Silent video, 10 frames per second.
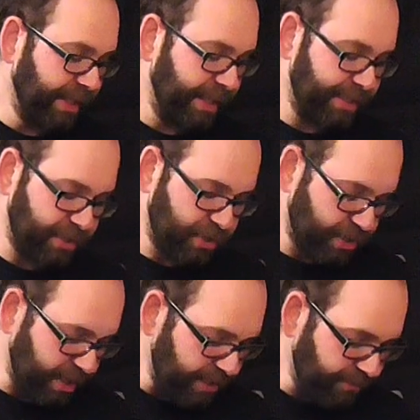It's a
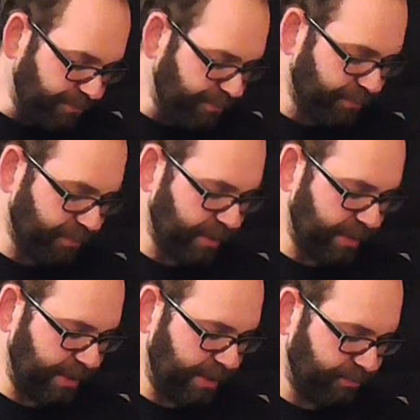shame
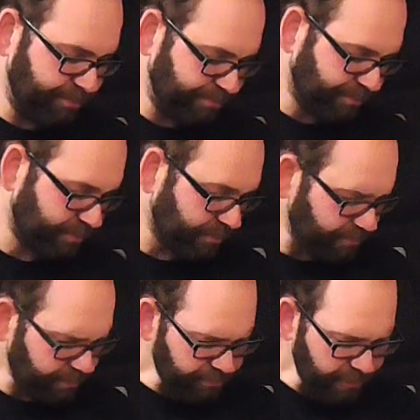
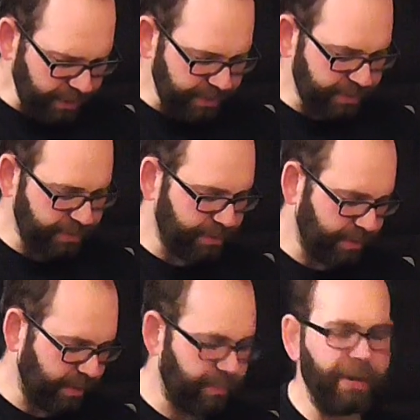
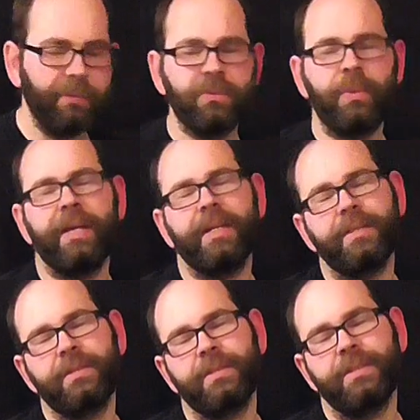what the powers we
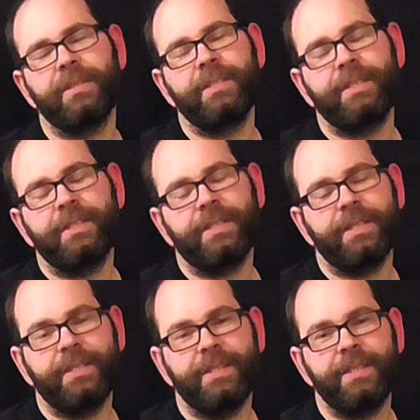had
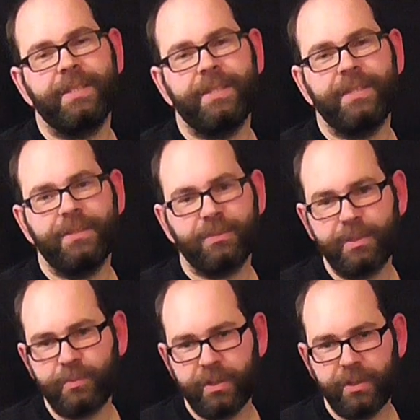in the
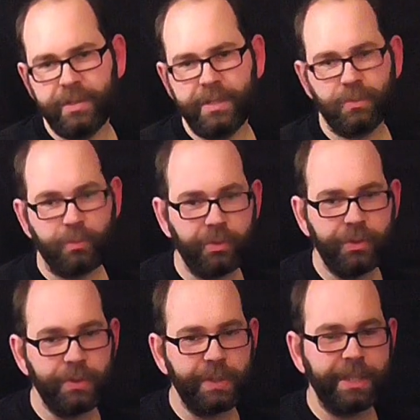Space Marine Codex when we were
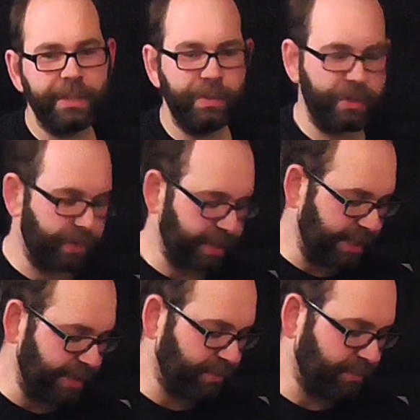using it, we couldn't
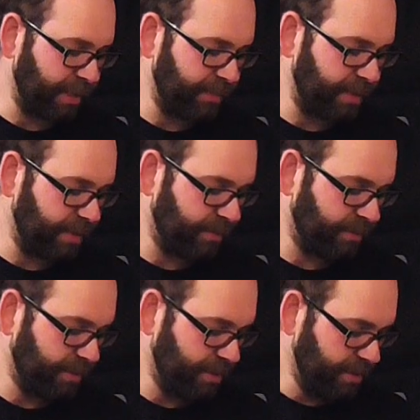keep maybe
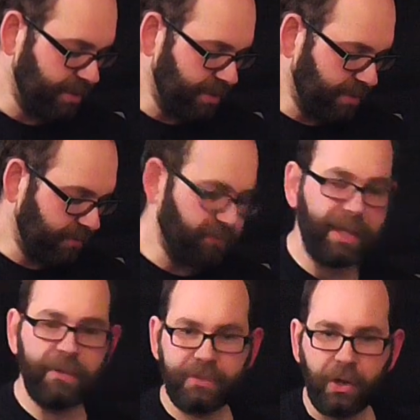
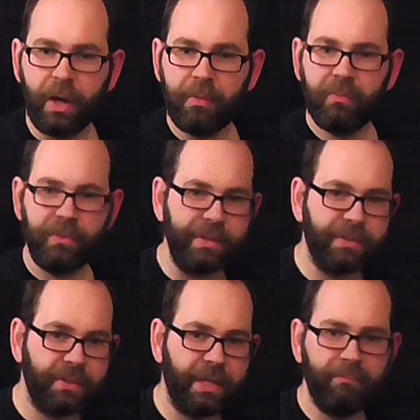Veil of Time, things
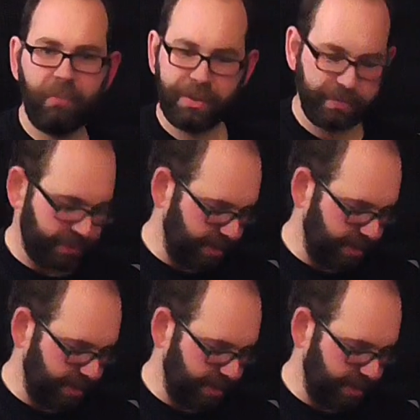like that, Might of